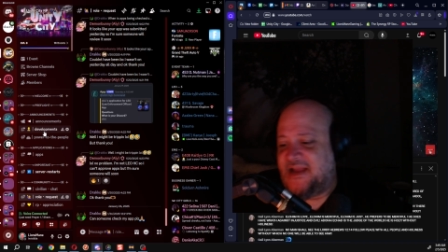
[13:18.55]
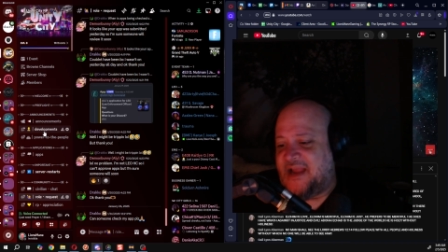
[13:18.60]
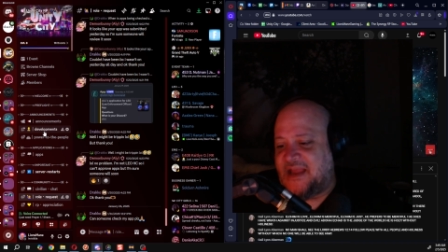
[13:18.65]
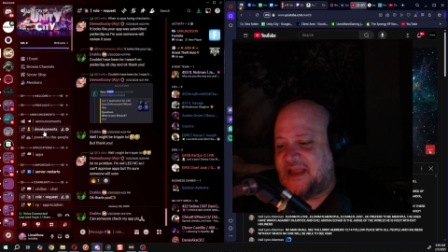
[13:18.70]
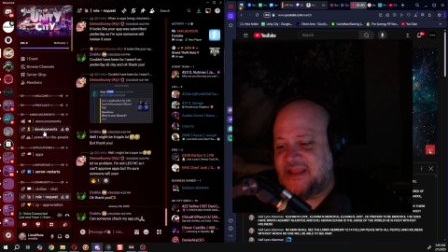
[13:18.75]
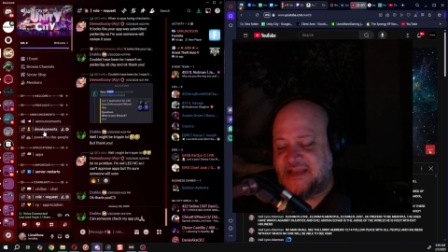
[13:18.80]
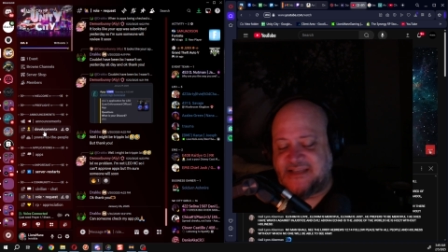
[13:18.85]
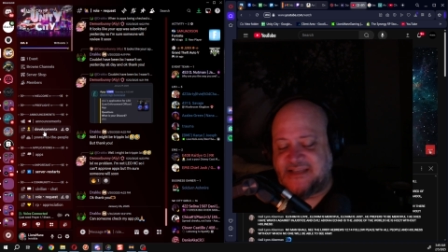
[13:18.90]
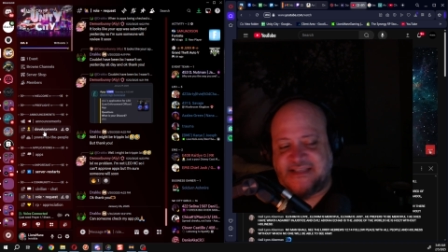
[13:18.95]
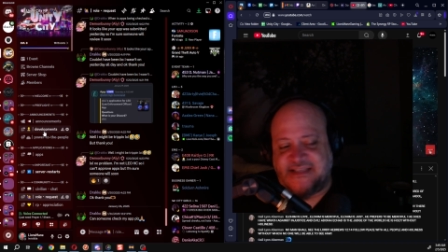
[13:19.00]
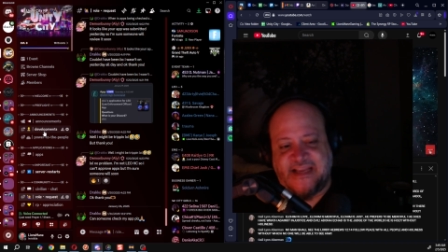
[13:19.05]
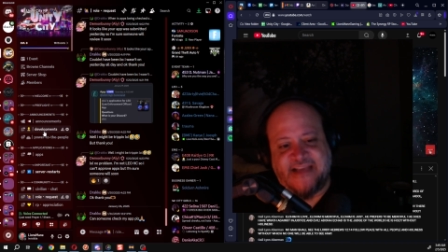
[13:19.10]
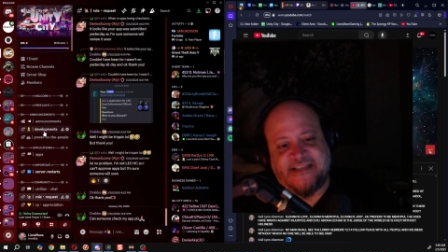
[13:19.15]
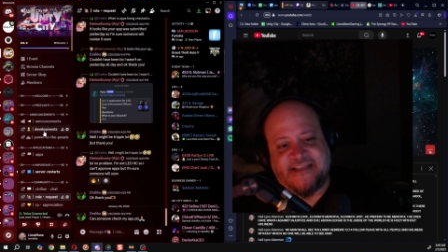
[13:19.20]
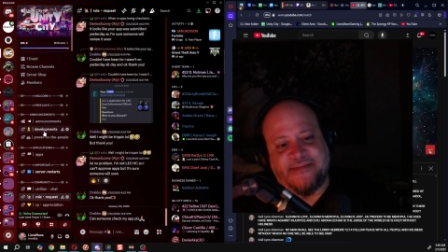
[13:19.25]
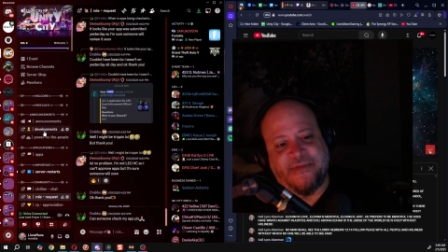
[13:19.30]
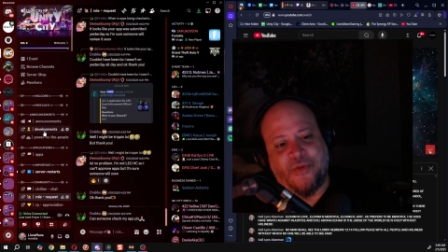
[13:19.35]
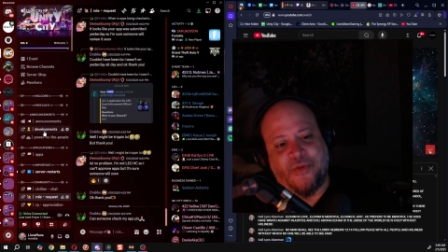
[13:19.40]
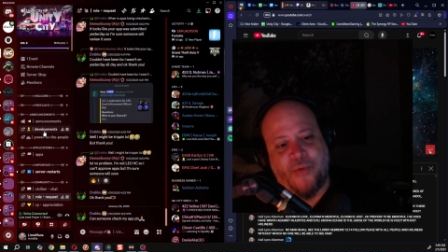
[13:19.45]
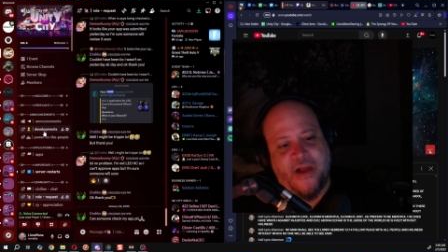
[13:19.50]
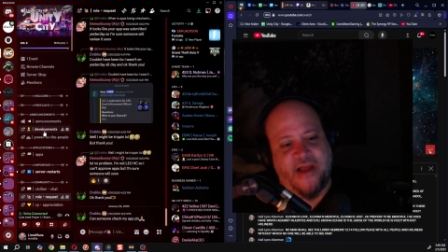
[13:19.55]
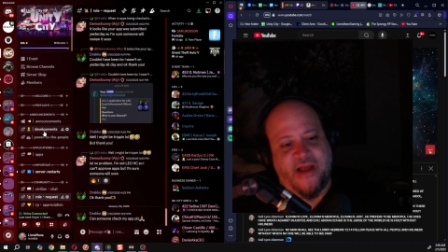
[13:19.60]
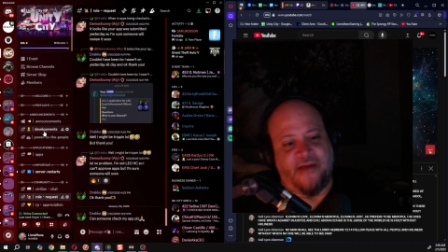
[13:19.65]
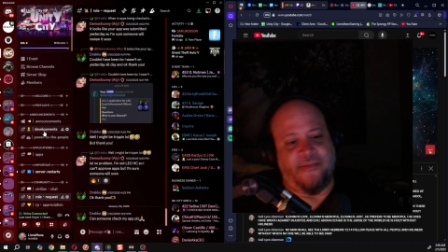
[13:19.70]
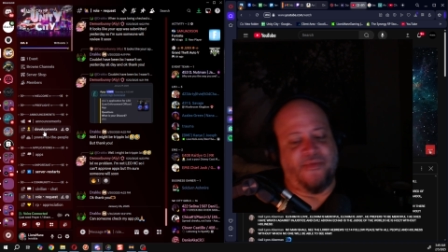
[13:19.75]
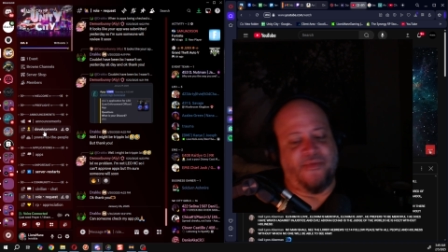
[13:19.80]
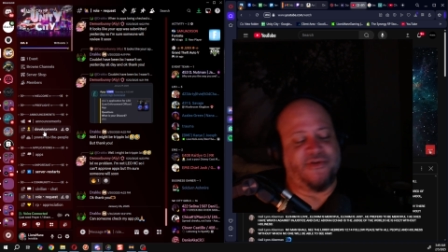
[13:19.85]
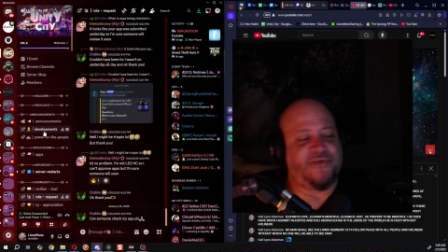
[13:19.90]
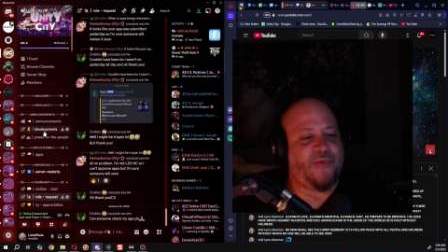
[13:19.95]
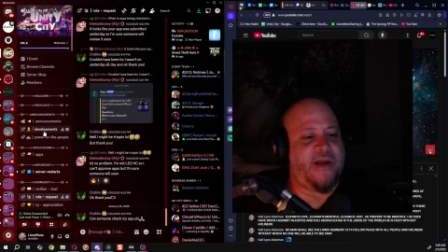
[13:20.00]
and they say some of the
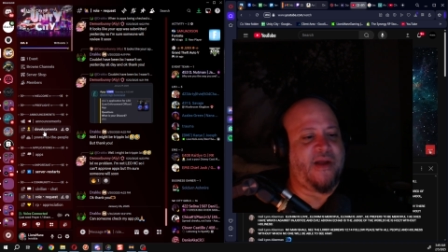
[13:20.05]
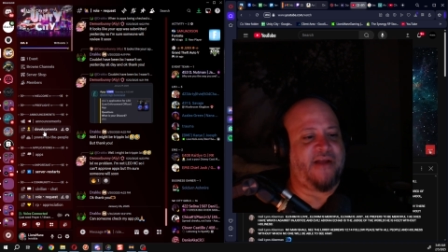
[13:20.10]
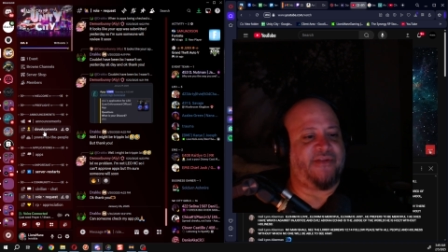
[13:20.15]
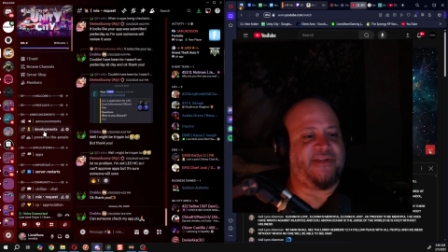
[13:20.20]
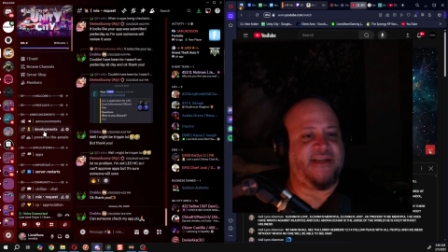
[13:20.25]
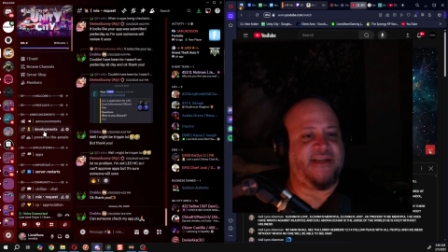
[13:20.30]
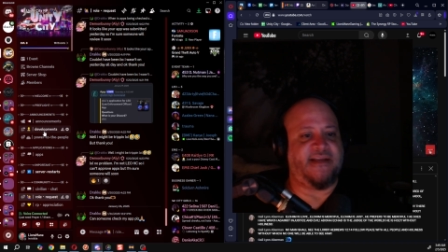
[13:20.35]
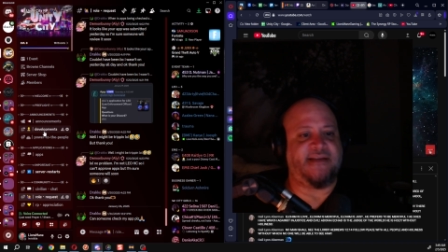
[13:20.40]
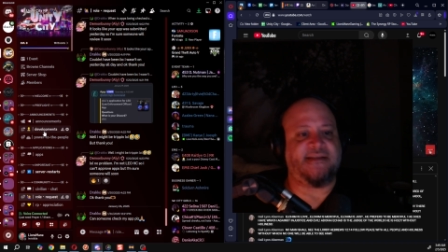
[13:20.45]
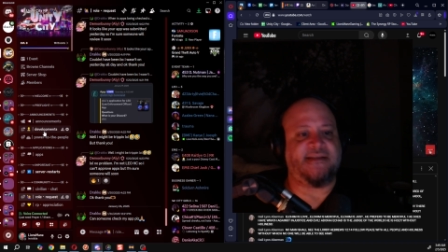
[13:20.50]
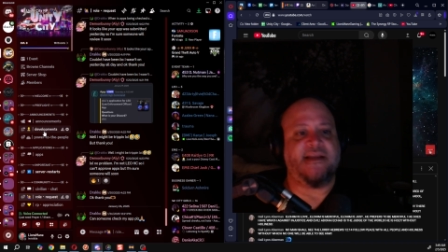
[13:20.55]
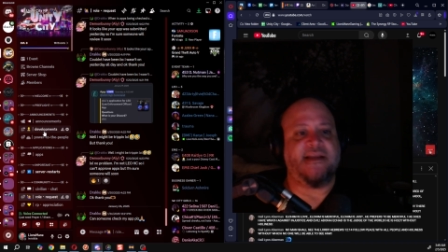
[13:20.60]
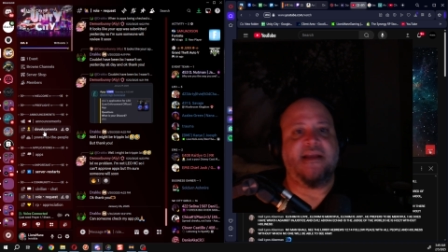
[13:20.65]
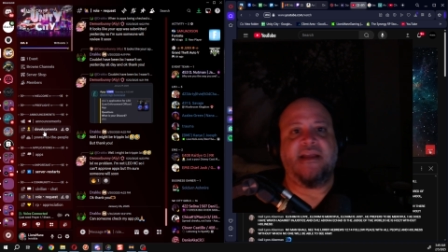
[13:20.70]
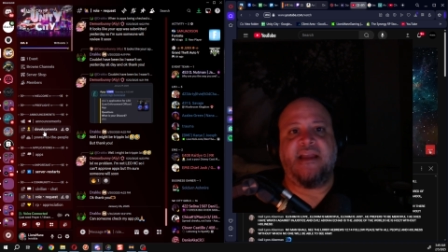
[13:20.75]
most wild things.